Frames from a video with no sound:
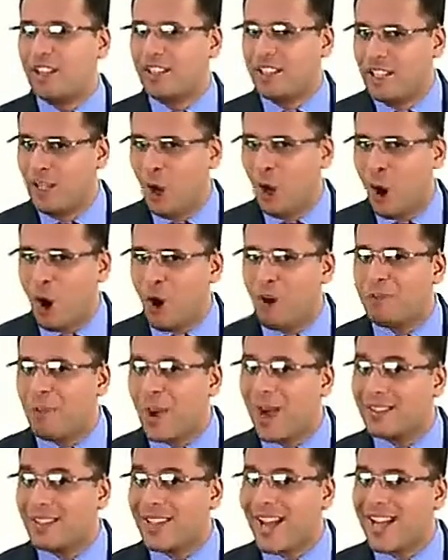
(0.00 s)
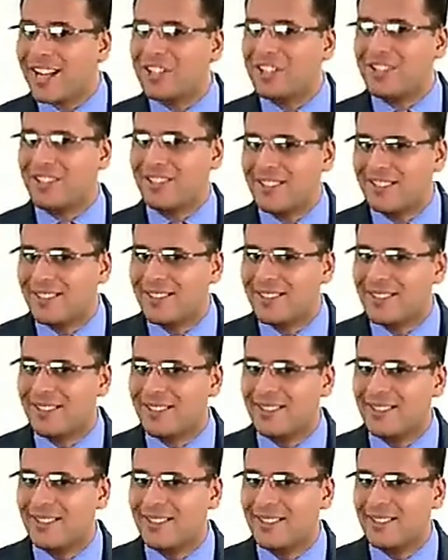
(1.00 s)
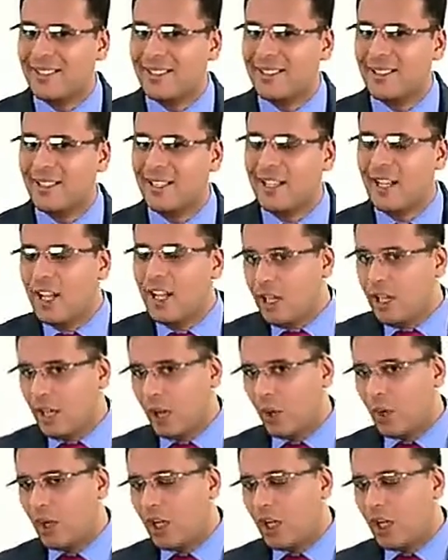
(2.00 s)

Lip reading: the law of mass action. Now